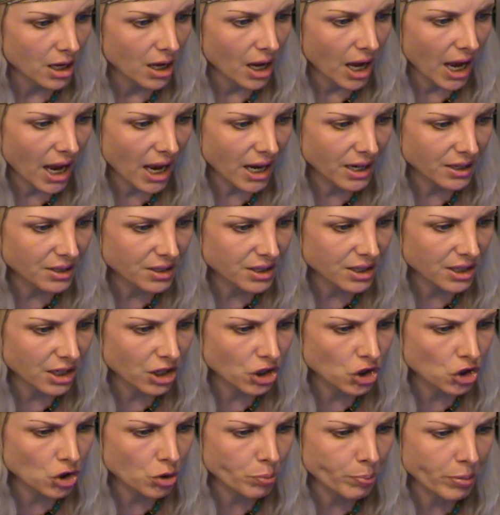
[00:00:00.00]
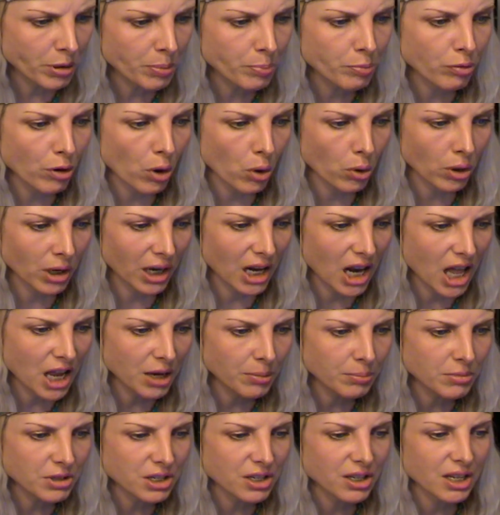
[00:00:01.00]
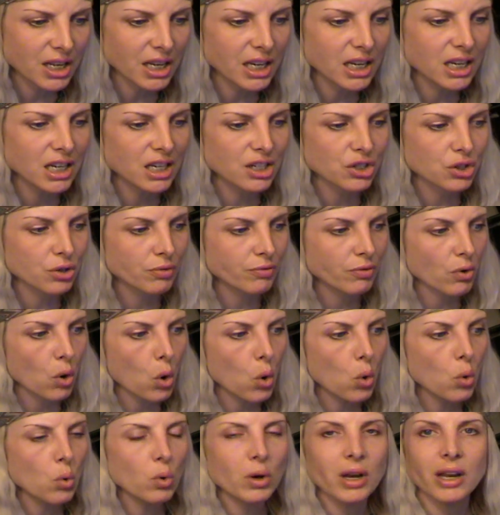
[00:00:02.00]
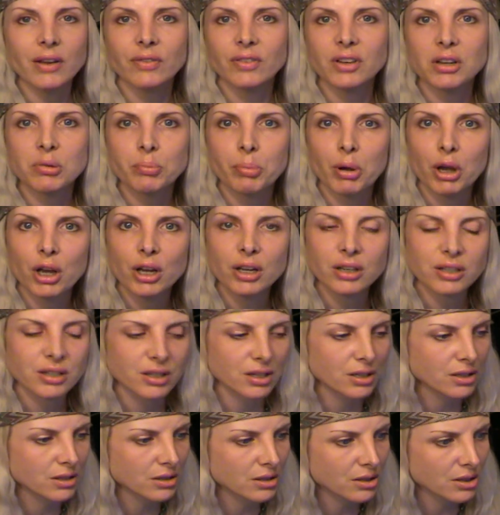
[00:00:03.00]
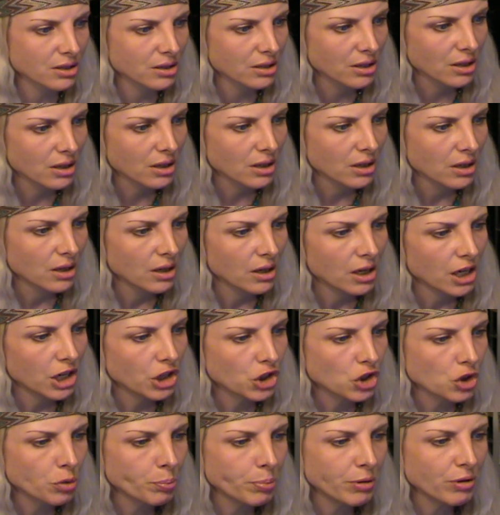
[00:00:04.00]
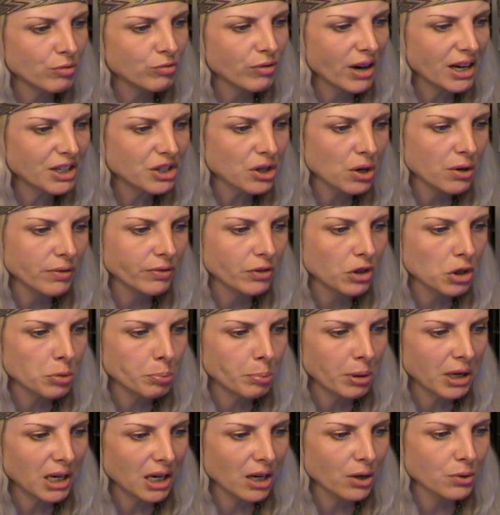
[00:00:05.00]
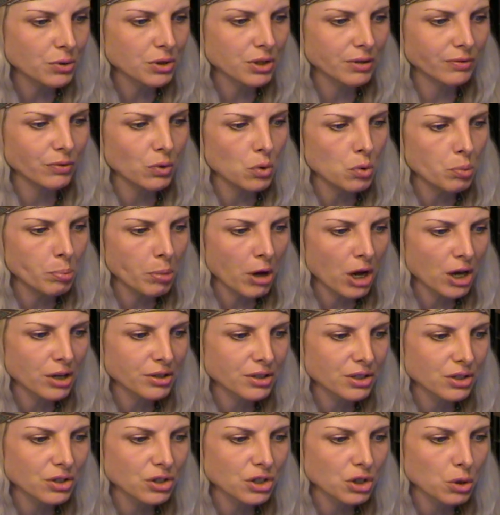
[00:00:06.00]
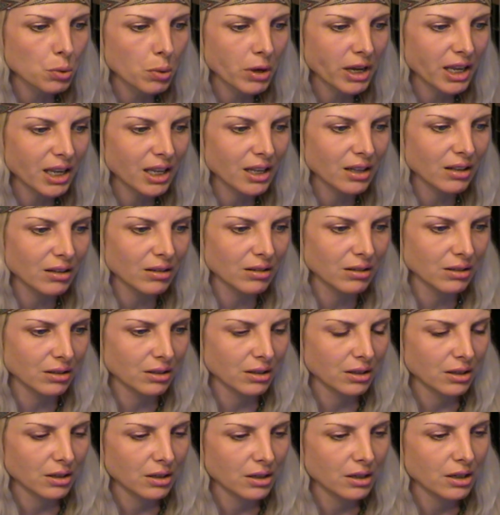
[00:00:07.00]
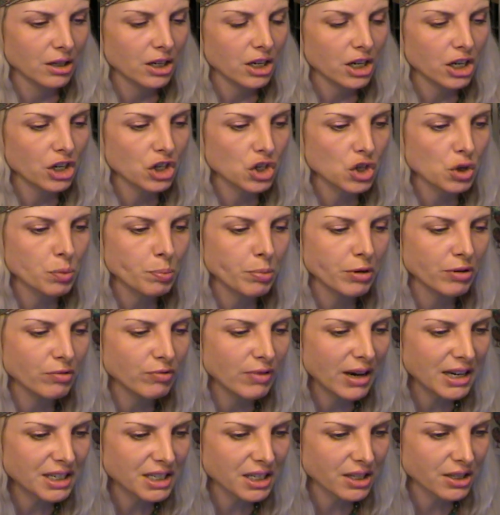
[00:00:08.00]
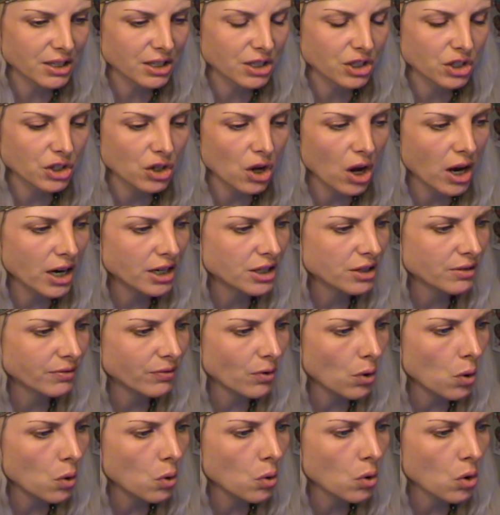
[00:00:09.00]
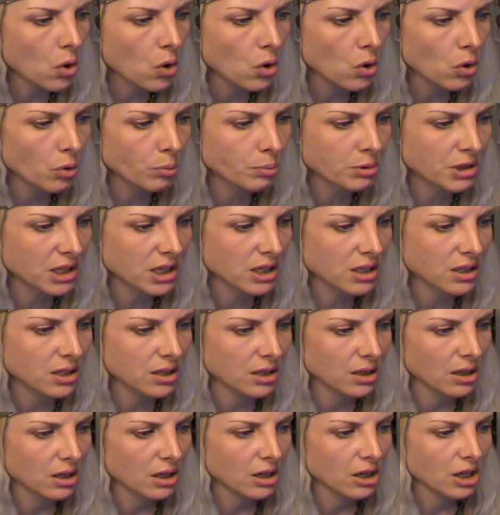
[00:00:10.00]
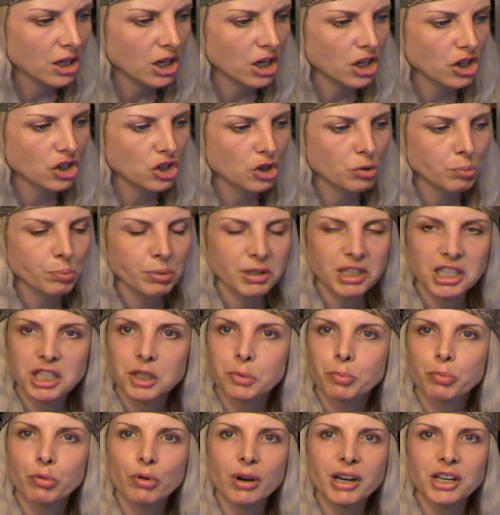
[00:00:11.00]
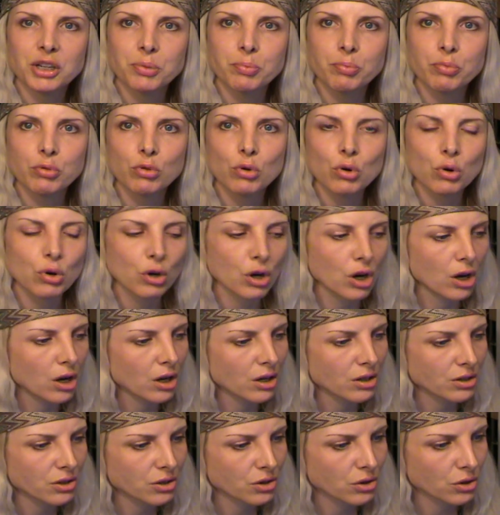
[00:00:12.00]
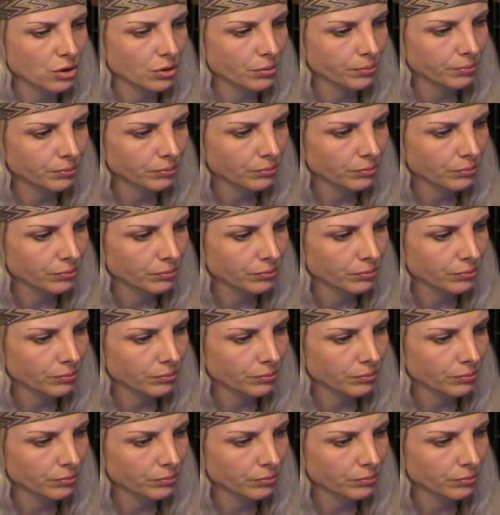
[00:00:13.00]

Hence it should be proclaimed in the ears of all living persons. It should be read over the pillows of all persons who are ill. It should be read at the side of all corpses. It should be spread broadcast.